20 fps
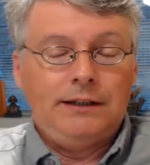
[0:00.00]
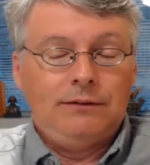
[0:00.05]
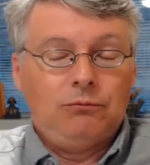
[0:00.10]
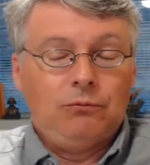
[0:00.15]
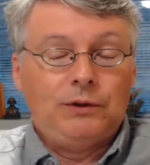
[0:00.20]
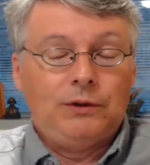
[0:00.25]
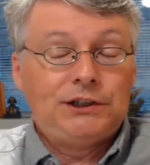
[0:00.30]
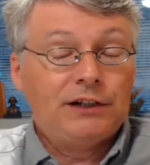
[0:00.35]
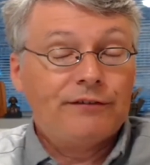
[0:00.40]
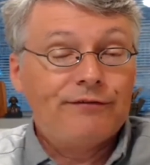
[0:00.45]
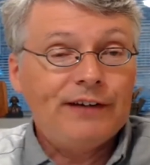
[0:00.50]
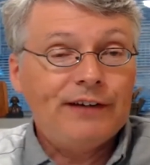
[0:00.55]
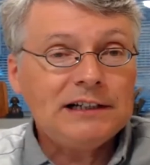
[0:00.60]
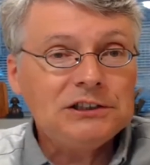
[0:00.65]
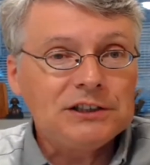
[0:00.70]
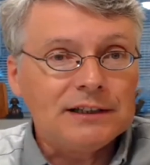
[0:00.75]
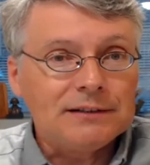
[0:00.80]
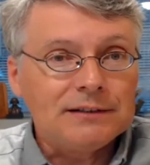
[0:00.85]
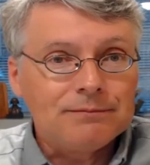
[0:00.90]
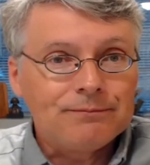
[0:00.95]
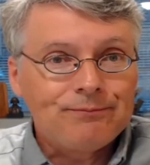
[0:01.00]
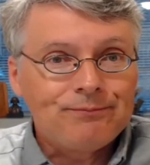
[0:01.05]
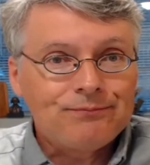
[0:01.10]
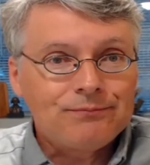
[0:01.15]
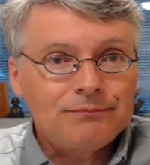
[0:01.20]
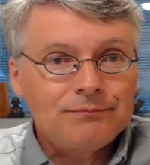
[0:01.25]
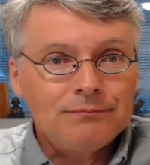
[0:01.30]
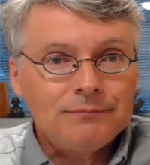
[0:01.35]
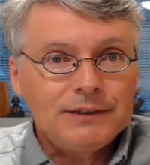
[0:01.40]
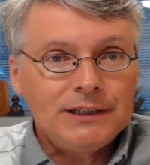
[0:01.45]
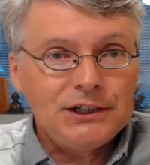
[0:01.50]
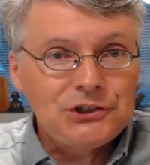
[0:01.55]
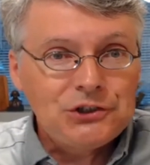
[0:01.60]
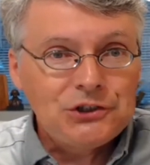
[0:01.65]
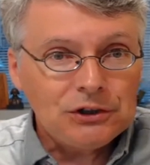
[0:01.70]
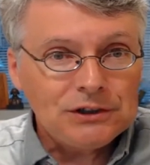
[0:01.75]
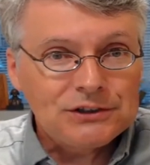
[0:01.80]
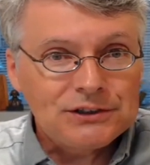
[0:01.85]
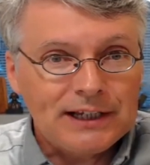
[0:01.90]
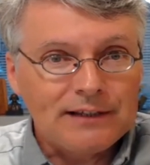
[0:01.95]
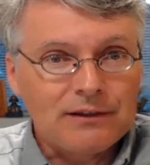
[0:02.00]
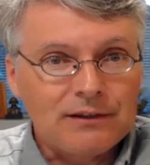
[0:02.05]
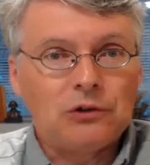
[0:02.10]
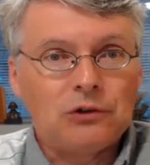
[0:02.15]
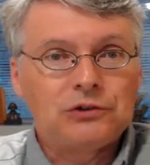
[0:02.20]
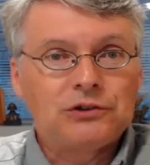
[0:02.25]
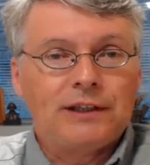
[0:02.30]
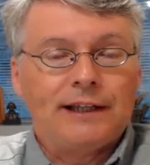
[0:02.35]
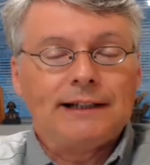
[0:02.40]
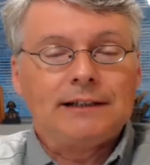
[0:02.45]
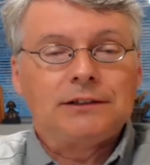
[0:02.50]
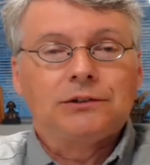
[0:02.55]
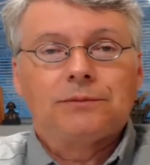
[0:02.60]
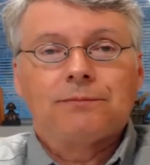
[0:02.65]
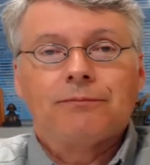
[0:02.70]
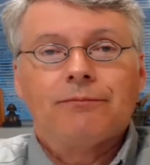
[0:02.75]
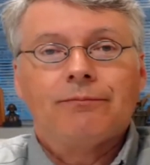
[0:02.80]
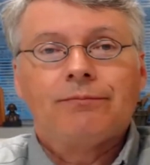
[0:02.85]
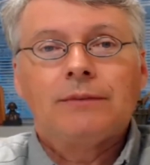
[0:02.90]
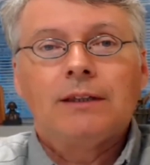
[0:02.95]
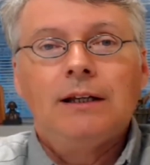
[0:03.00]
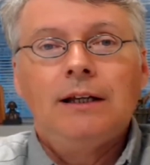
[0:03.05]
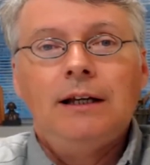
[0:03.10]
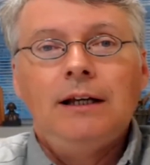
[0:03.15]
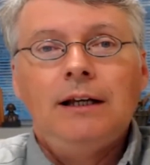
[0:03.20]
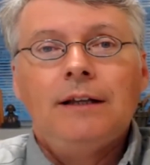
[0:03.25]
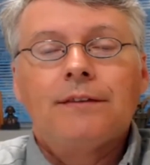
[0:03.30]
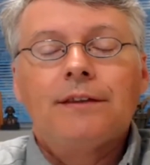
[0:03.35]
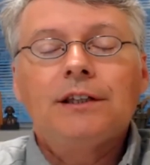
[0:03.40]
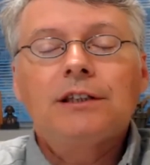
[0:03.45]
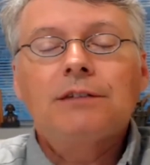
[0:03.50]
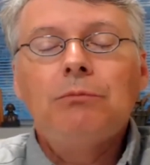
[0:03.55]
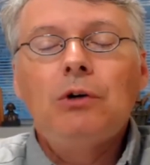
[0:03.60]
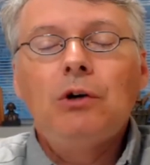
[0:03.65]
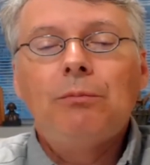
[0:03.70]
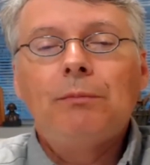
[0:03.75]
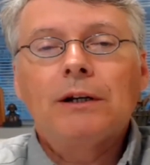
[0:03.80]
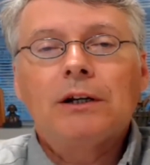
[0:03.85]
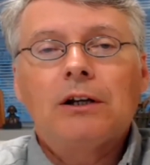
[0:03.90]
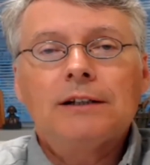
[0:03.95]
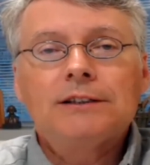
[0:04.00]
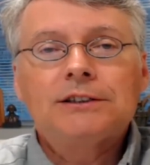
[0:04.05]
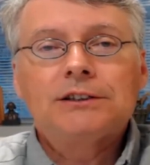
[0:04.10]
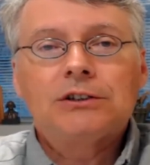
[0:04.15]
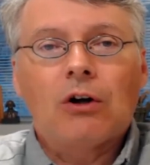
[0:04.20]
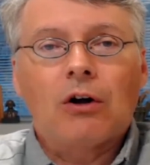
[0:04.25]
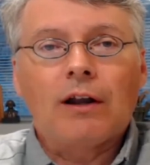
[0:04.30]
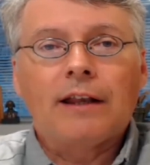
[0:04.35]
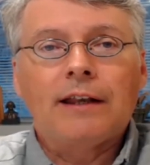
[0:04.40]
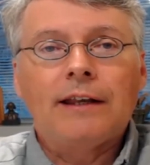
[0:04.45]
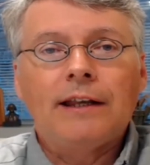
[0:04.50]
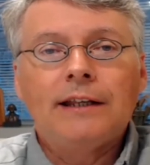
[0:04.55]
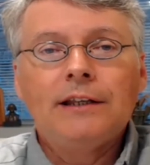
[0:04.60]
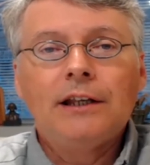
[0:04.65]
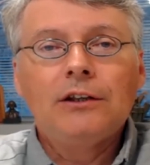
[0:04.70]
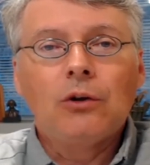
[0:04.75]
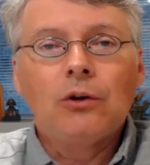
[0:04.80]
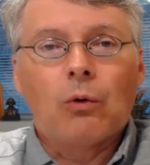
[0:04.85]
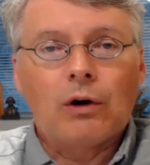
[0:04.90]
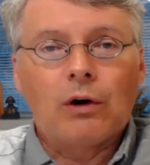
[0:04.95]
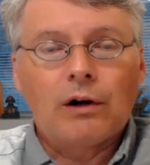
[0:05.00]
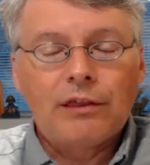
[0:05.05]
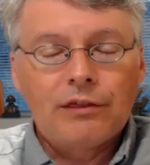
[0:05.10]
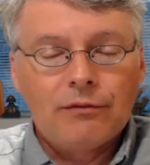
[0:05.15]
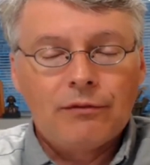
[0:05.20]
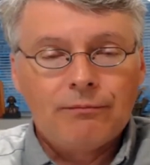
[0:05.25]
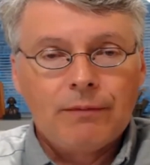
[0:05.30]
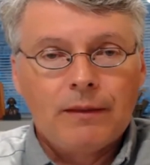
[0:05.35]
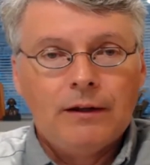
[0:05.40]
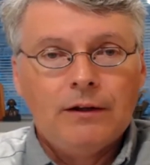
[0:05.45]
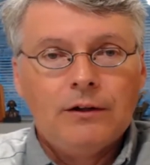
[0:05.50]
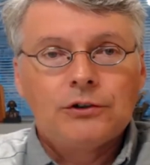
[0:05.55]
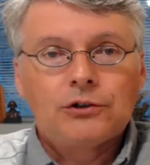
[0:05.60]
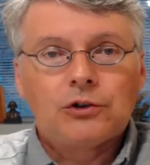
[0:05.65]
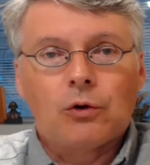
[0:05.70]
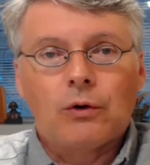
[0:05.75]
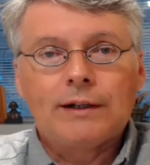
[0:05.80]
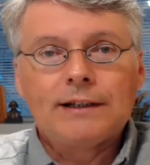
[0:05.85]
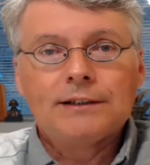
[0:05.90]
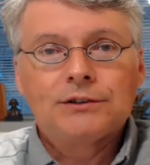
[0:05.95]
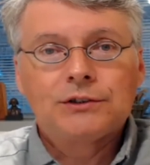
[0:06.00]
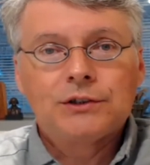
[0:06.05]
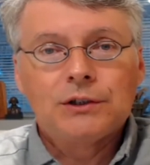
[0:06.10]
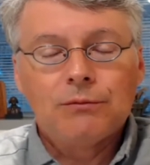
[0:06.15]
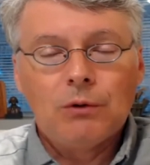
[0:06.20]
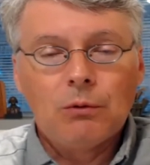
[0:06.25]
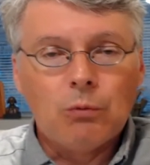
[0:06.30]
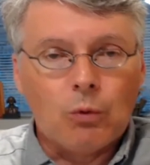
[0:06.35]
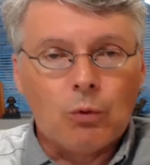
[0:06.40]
we should fix it. It should say those things. This movement got started in the North during the Civil